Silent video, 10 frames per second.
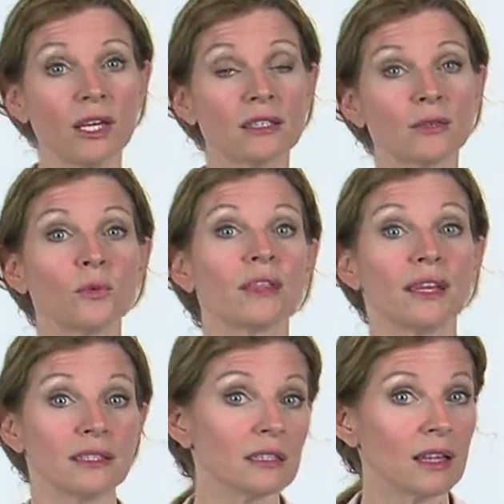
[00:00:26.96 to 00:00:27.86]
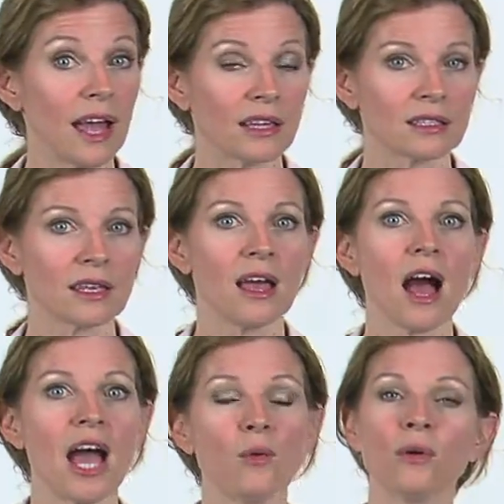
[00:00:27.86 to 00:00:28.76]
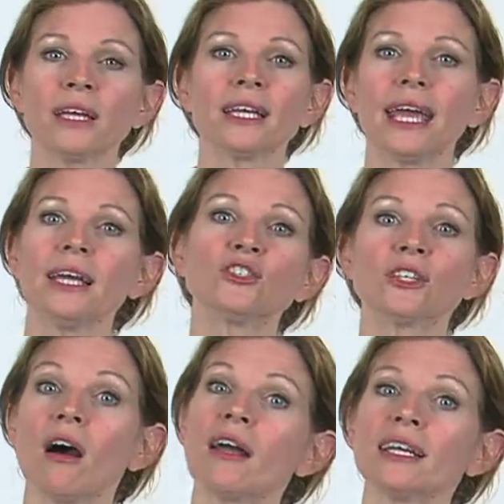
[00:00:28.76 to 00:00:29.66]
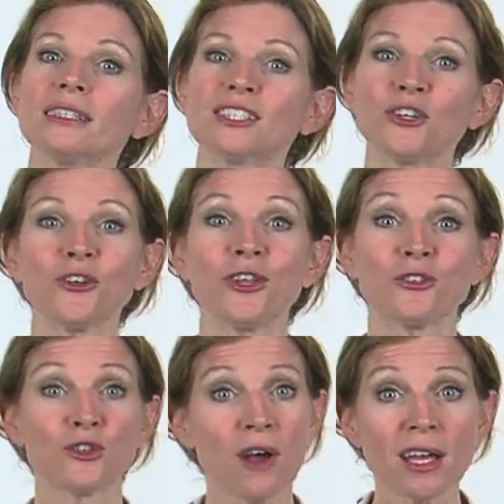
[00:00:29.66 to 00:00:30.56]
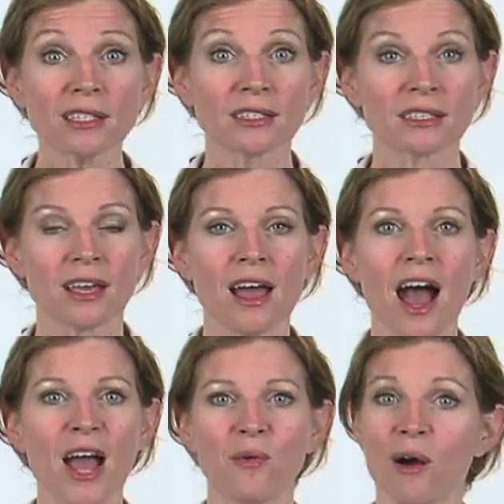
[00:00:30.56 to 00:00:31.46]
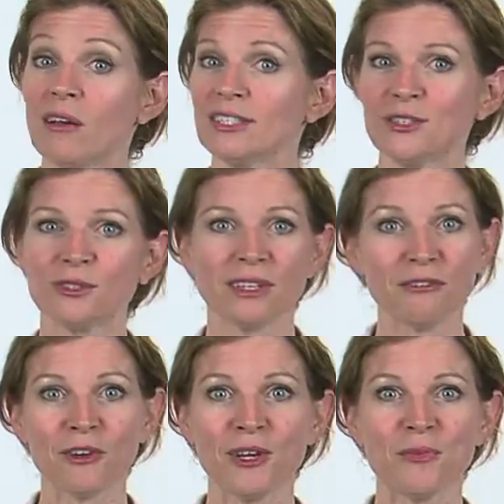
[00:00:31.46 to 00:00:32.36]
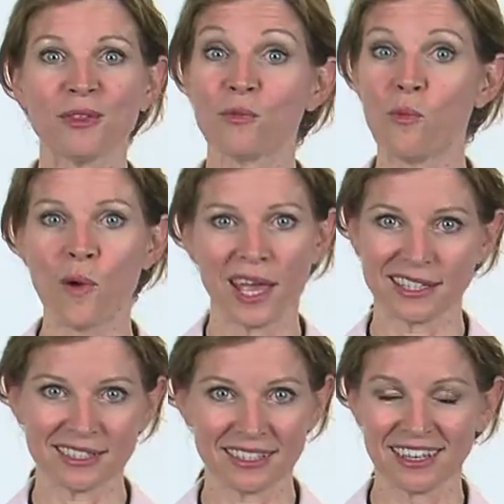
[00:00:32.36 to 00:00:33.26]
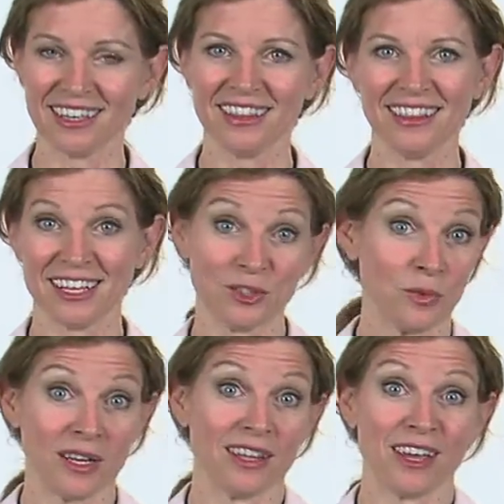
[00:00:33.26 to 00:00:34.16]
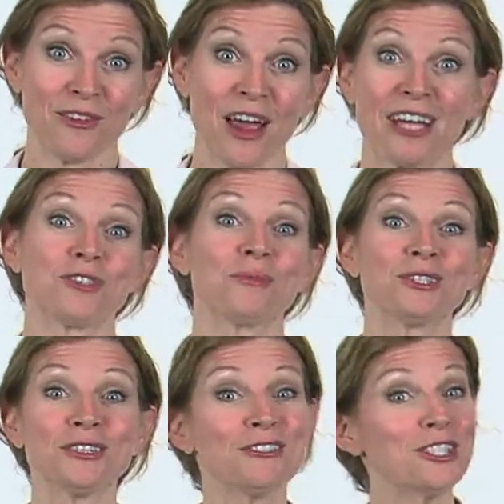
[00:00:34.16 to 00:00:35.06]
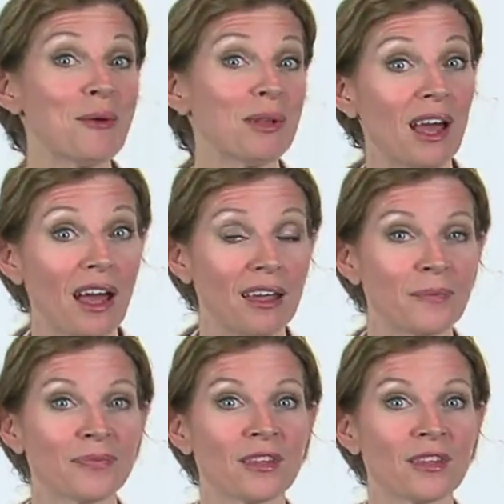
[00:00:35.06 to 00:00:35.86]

it with intellect. I will engage the audience and earn their trust. I will also deliver it with wit. That's one of the other attributes of a Gemini.